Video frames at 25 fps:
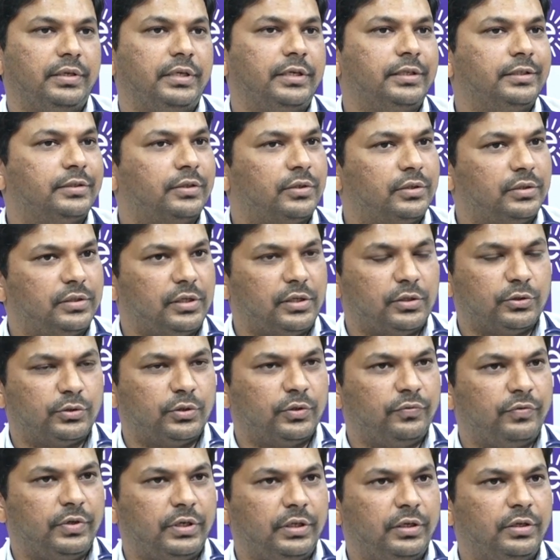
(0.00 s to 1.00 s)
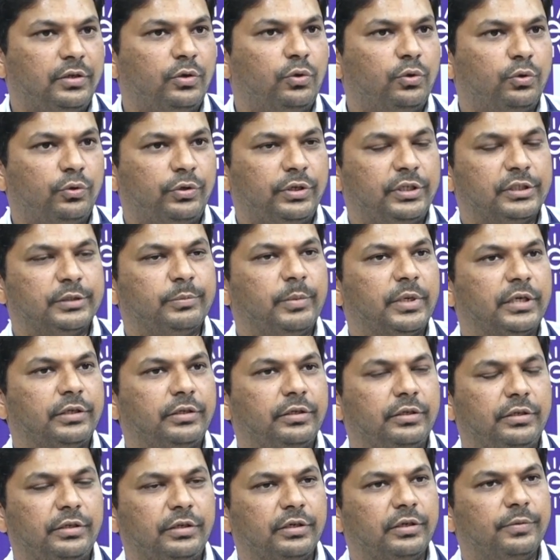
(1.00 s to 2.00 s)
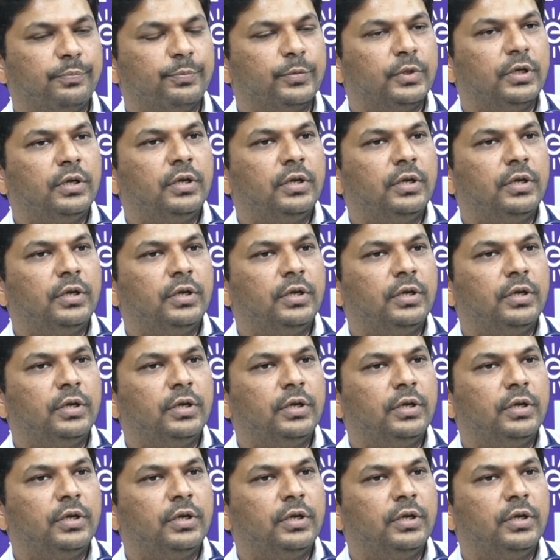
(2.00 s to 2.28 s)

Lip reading: It is also a very notorious bacteria.